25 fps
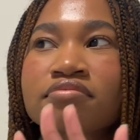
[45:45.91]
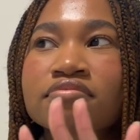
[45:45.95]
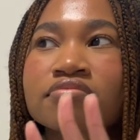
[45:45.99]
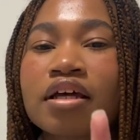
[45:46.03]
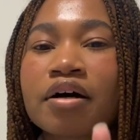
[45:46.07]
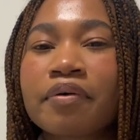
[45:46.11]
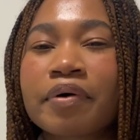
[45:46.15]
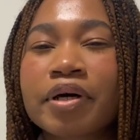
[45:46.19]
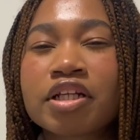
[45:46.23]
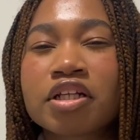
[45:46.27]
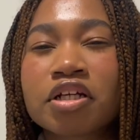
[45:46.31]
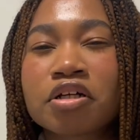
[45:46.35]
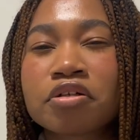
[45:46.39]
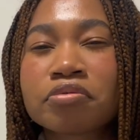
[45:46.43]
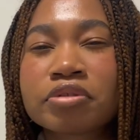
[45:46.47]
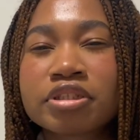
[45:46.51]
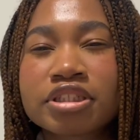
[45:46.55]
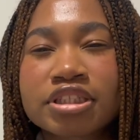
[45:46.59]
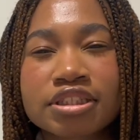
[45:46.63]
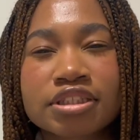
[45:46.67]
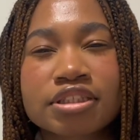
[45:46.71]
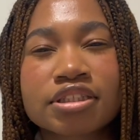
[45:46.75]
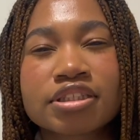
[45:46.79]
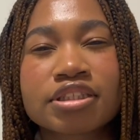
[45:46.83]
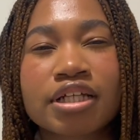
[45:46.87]
Now, I know
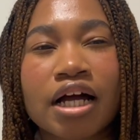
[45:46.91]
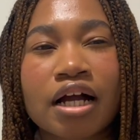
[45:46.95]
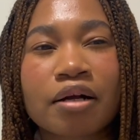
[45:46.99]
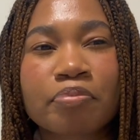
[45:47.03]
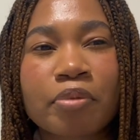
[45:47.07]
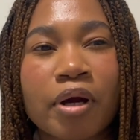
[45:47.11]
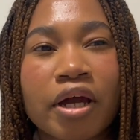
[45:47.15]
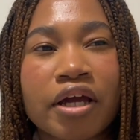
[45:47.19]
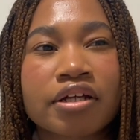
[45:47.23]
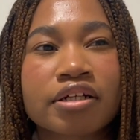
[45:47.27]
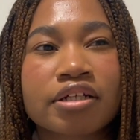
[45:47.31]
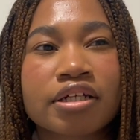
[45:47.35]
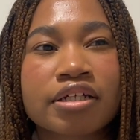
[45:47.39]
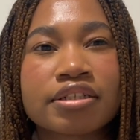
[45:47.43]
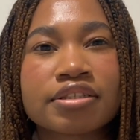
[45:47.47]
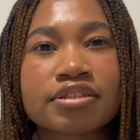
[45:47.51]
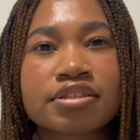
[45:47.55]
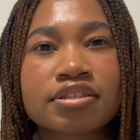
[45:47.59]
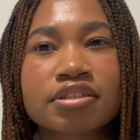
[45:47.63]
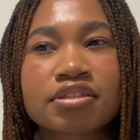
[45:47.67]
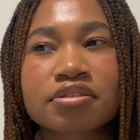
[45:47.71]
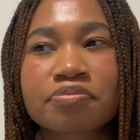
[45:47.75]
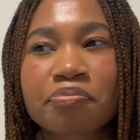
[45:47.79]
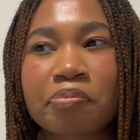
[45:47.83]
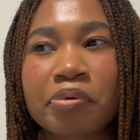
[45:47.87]
recently Zach Bryan
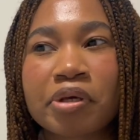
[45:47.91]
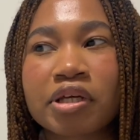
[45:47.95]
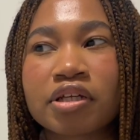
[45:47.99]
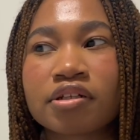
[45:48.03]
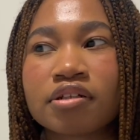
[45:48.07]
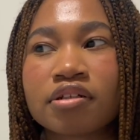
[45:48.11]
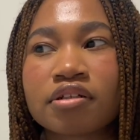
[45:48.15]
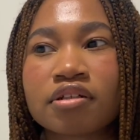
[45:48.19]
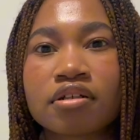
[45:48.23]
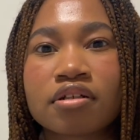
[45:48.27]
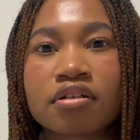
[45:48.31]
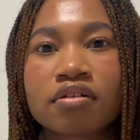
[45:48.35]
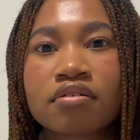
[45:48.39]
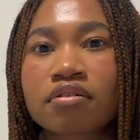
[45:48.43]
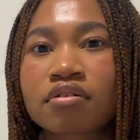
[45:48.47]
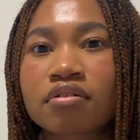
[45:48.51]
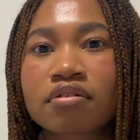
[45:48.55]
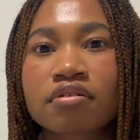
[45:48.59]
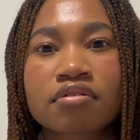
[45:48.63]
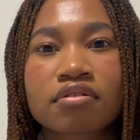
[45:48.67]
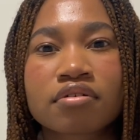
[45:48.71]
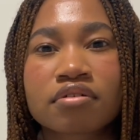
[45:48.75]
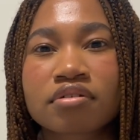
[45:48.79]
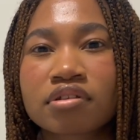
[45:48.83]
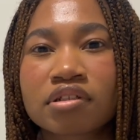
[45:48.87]
has been
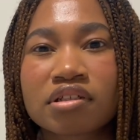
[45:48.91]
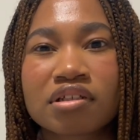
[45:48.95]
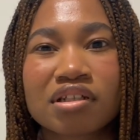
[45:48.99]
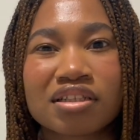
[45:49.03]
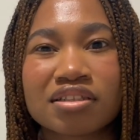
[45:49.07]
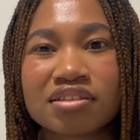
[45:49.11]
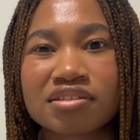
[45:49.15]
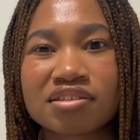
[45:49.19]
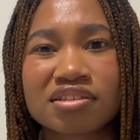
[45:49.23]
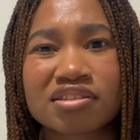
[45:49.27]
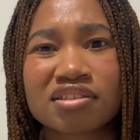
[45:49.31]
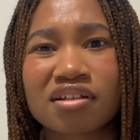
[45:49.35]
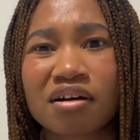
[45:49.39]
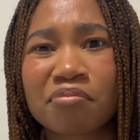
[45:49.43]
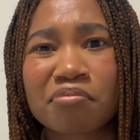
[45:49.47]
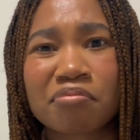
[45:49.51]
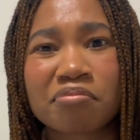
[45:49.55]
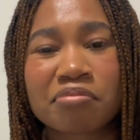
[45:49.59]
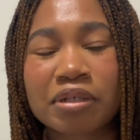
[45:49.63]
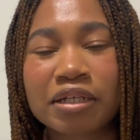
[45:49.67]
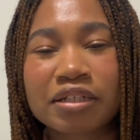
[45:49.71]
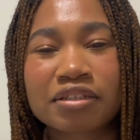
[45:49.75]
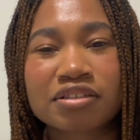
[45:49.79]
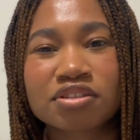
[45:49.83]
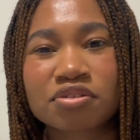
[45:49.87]
in
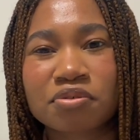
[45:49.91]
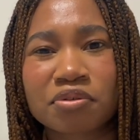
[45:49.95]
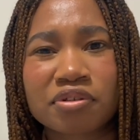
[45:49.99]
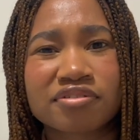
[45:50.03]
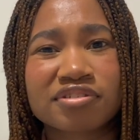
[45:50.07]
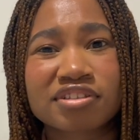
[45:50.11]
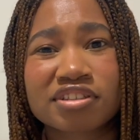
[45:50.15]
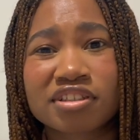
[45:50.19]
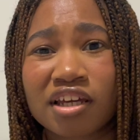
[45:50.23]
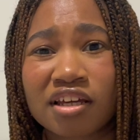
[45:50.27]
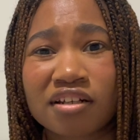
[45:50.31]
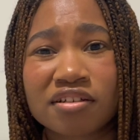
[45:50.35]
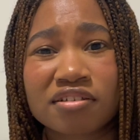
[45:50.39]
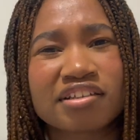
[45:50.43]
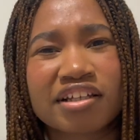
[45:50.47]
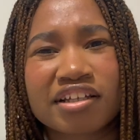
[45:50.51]
some sort of scandal.